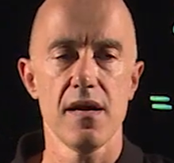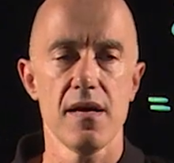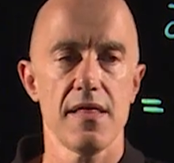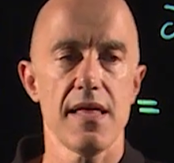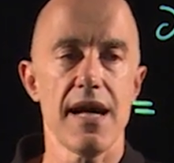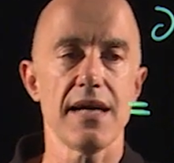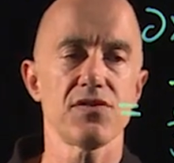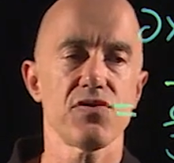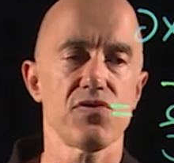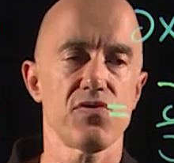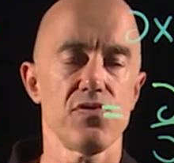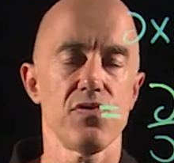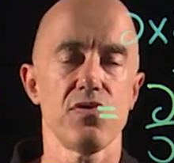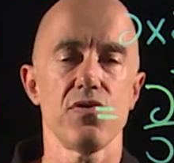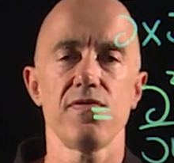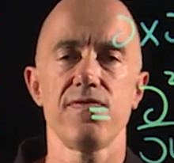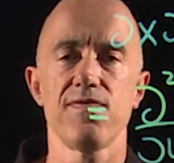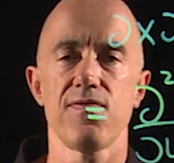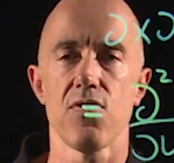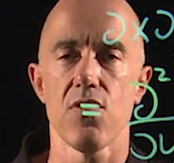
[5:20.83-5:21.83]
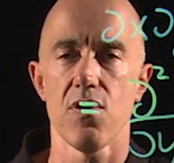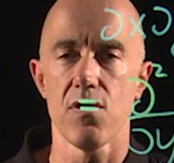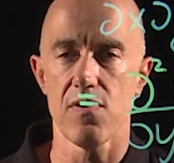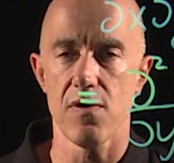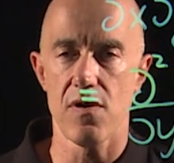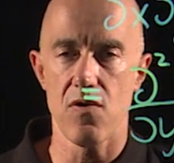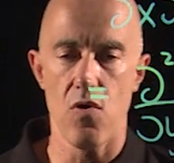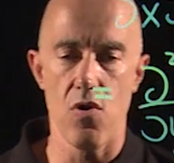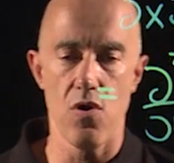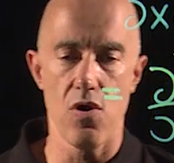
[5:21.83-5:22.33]
That's true
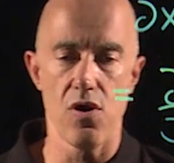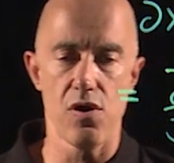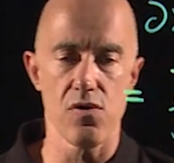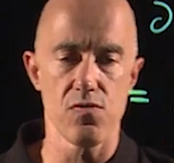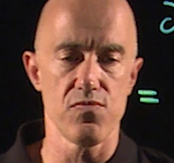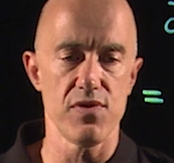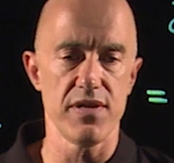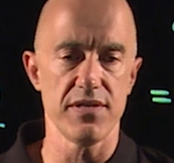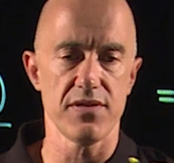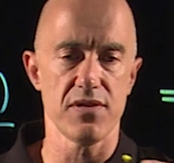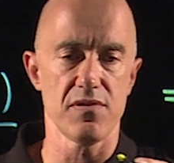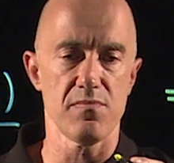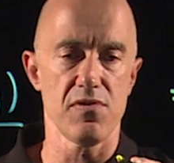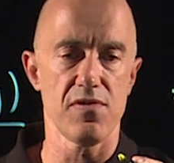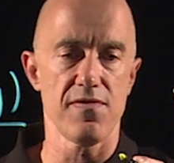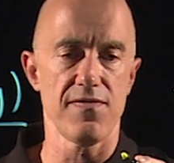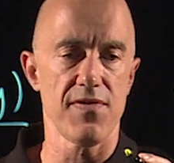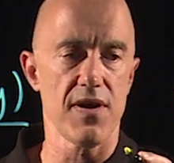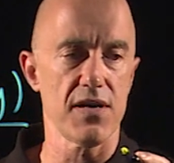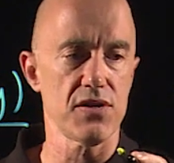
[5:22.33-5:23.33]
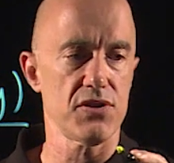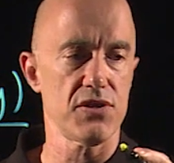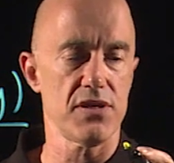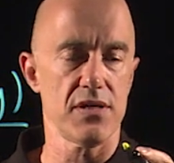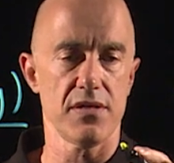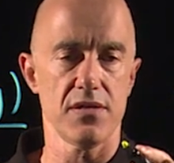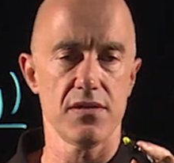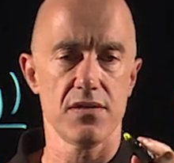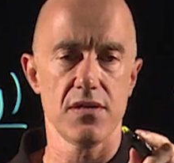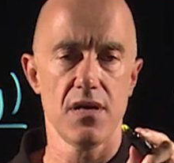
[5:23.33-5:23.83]
for all reasonable
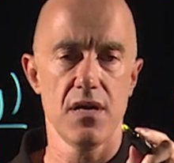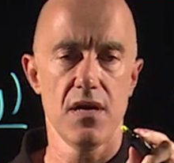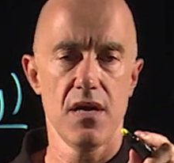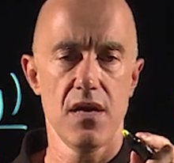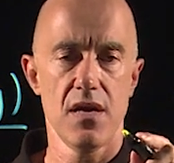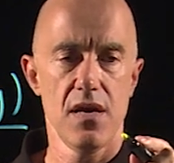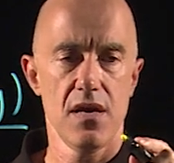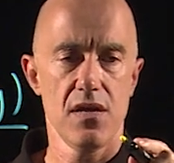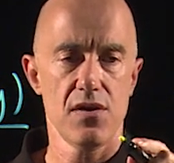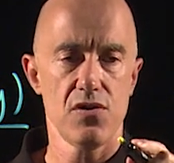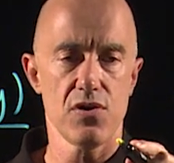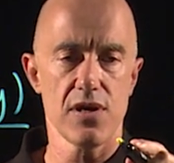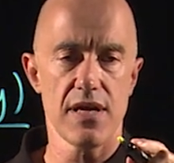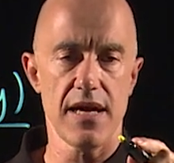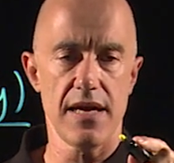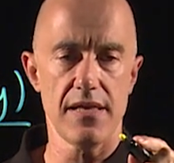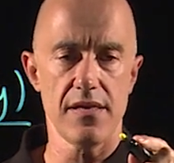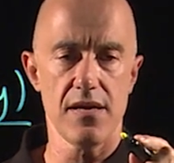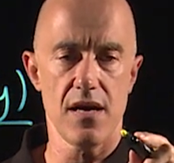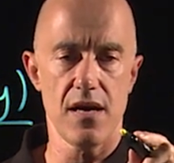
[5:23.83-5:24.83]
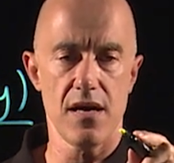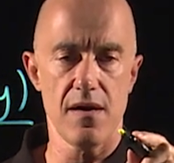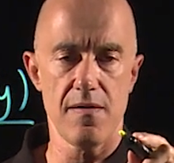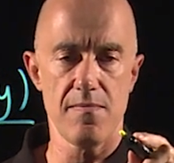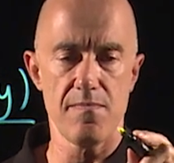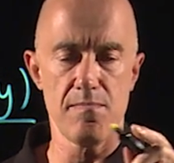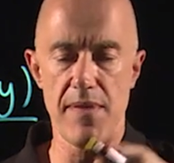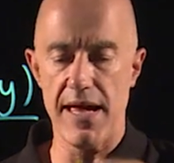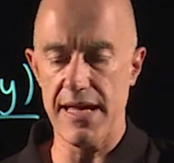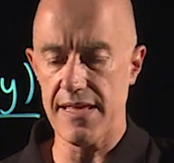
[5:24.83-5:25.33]
functions. You can uh,
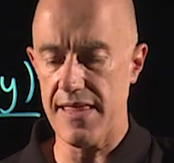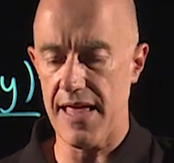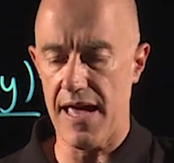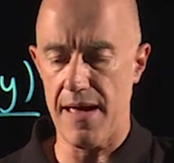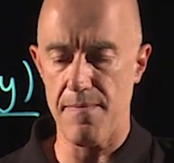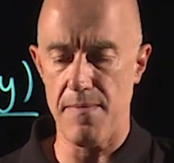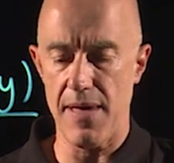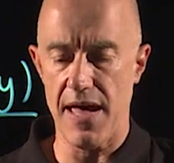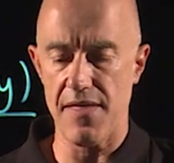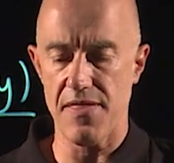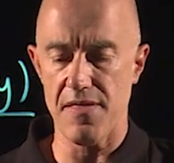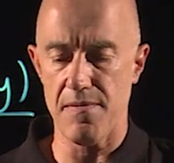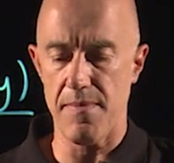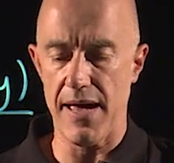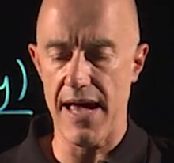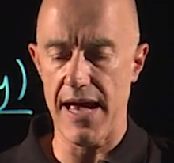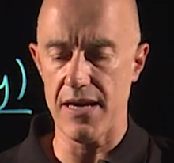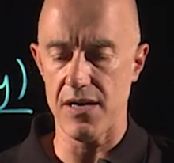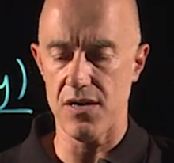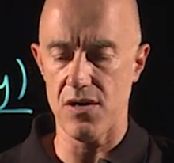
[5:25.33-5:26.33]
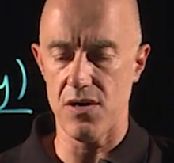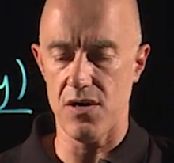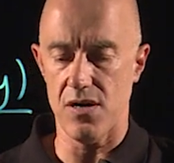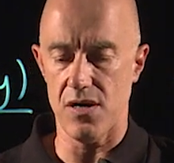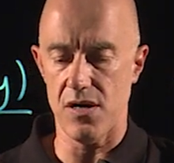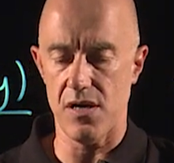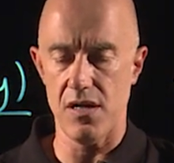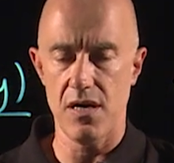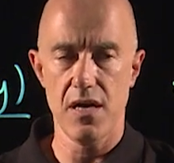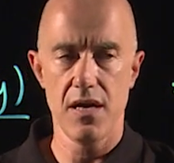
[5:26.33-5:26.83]
make that
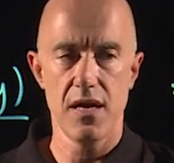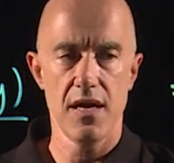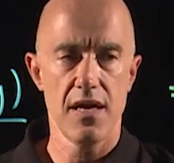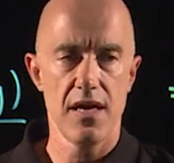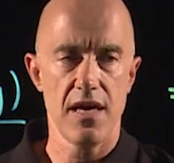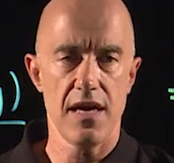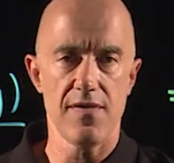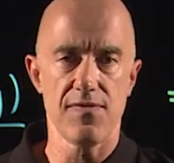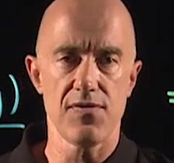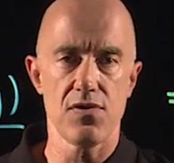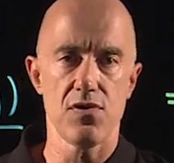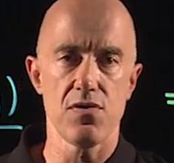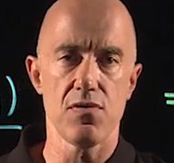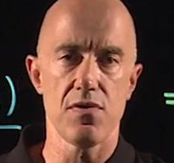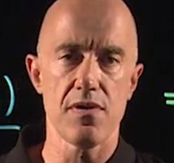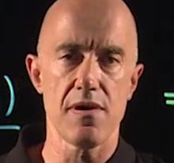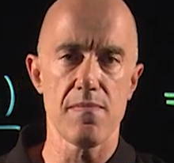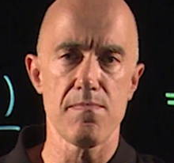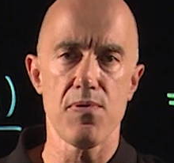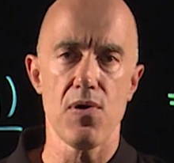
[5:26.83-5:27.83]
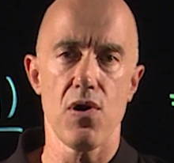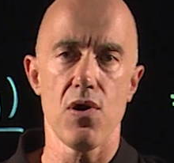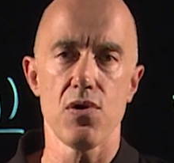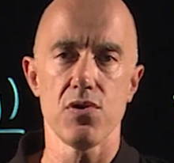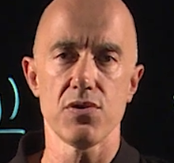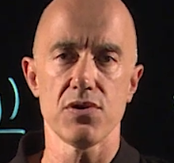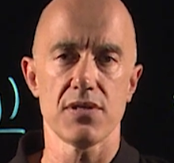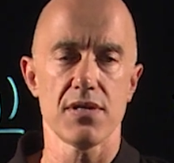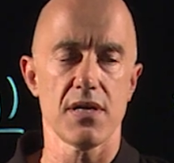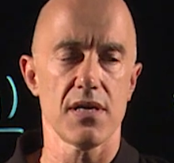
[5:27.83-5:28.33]
mathematical if you
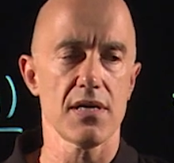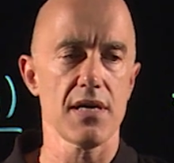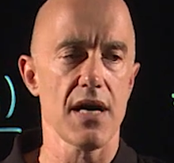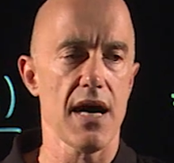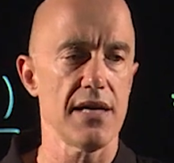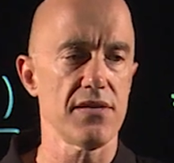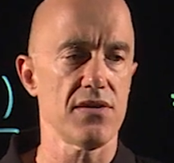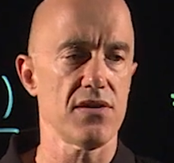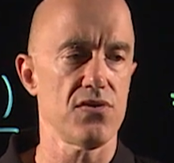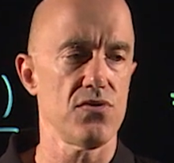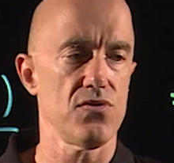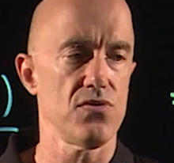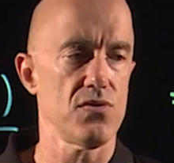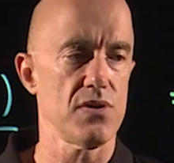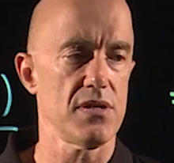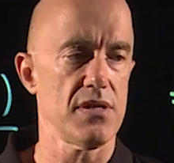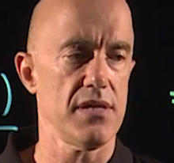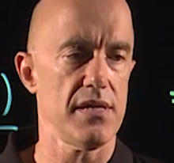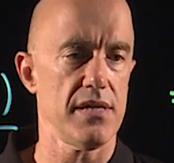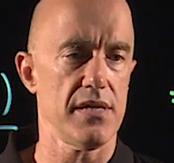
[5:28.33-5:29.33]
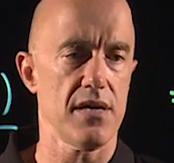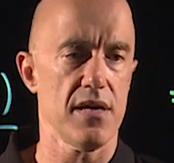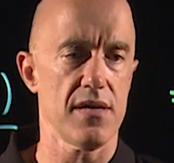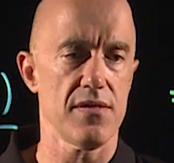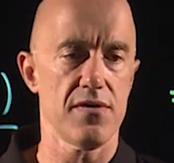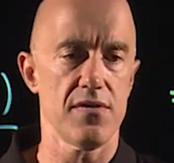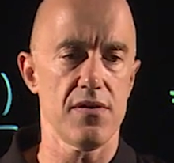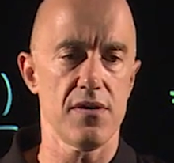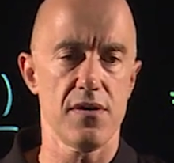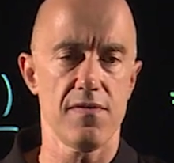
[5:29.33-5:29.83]
impose a continuity
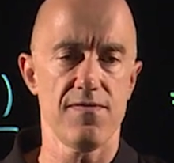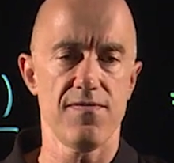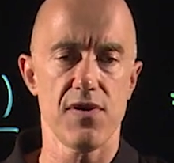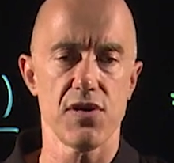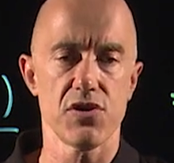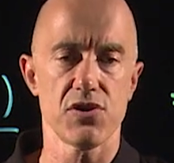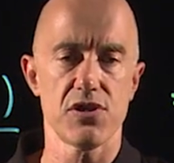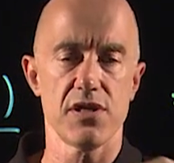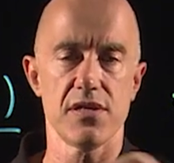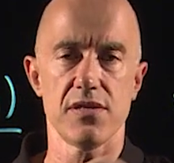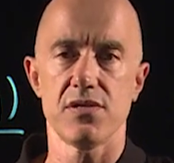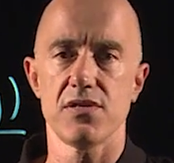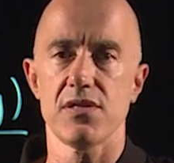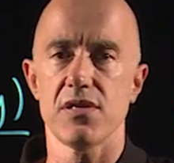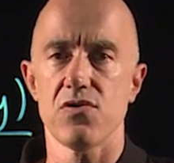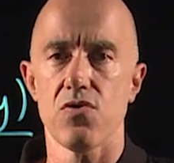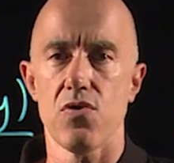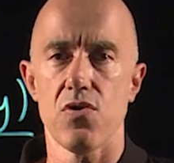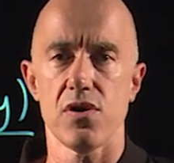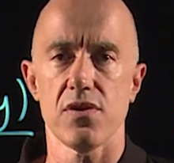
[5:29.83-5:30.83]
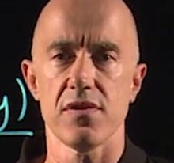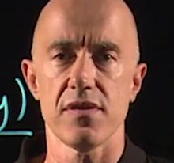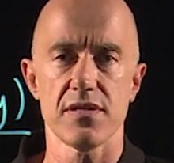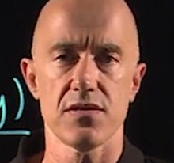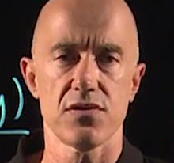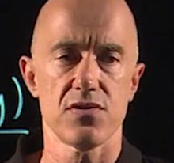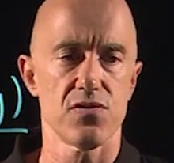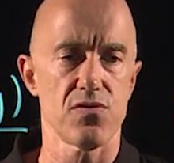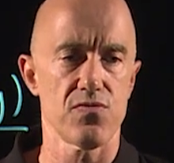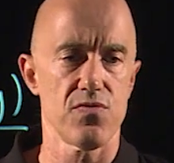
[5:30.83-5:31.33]
on the functions and all
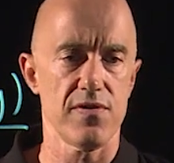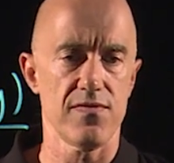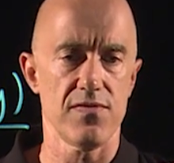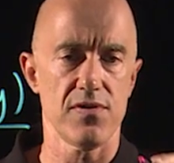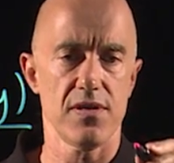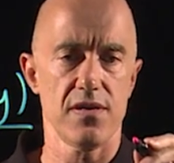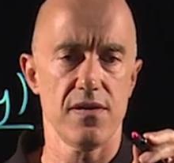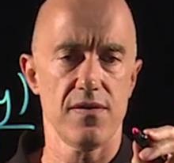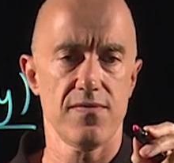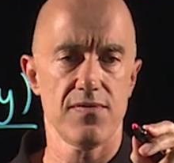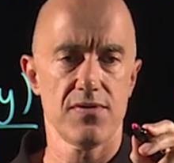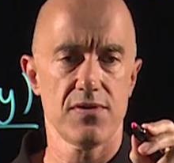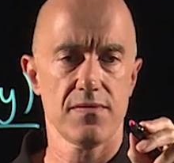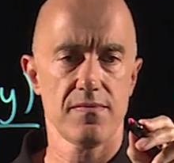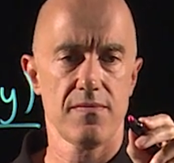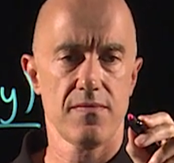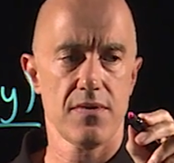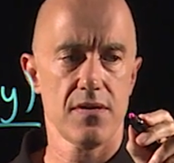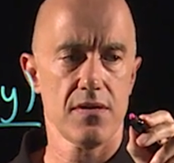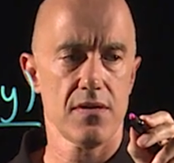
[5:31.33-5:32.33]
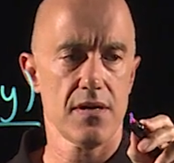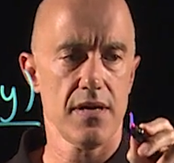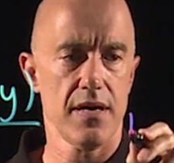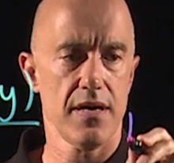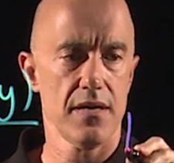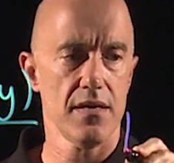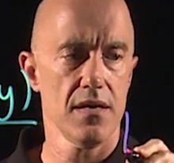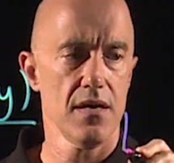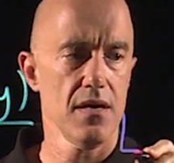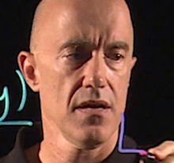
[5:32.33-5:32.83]
its derivatives.
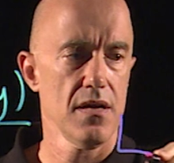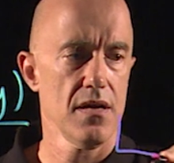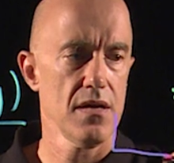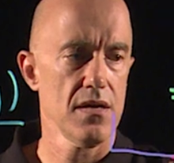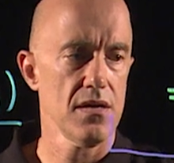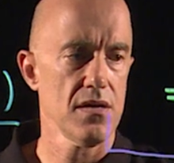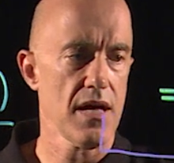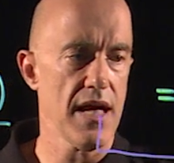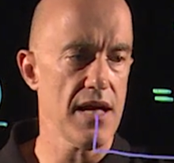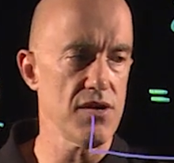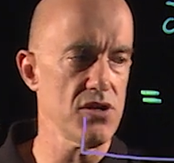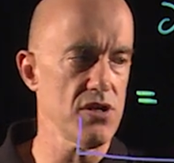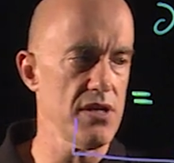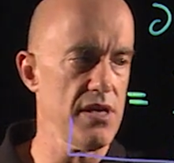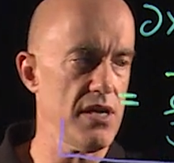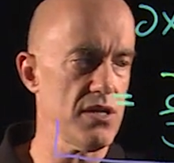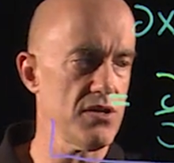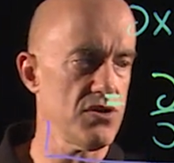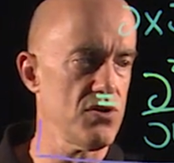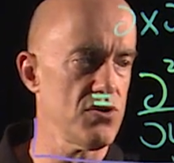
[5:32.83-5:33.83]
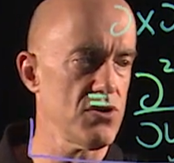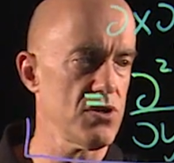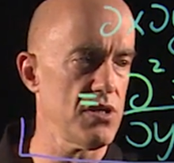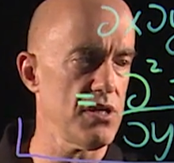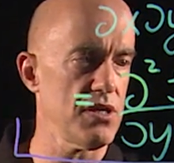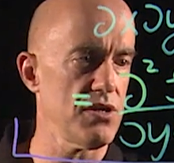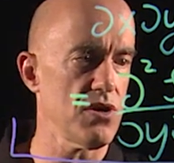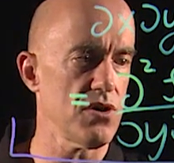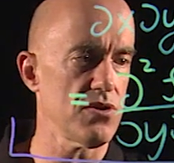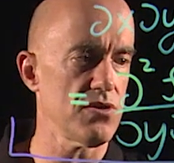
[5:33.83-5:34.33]
Okay, engineers
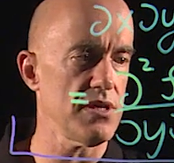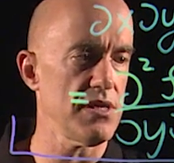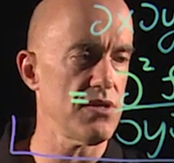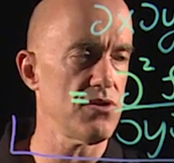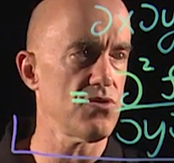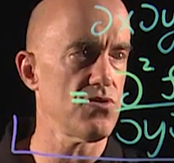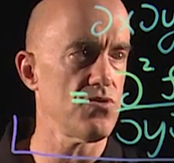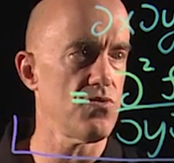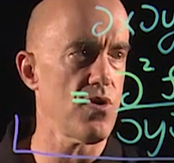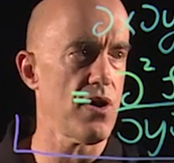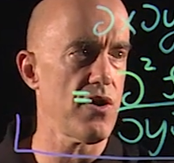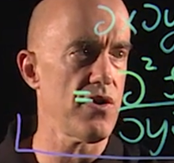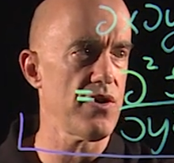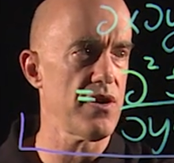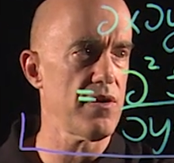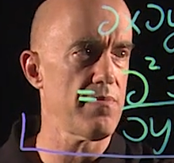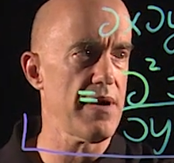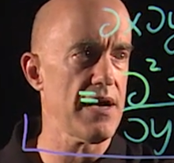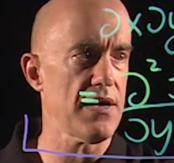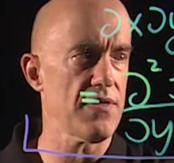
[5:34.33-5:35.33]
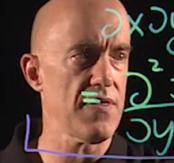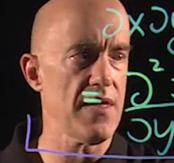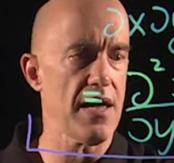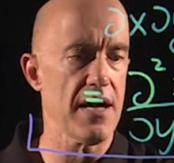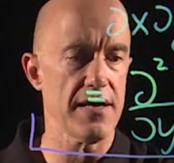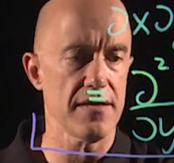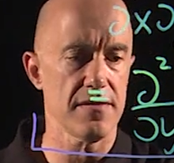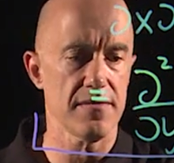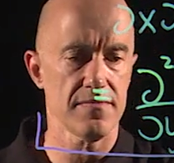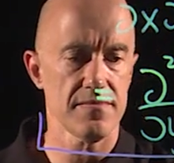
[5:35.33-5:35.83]
usually don't need to worry about
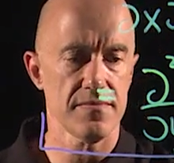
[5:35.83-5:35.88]
that.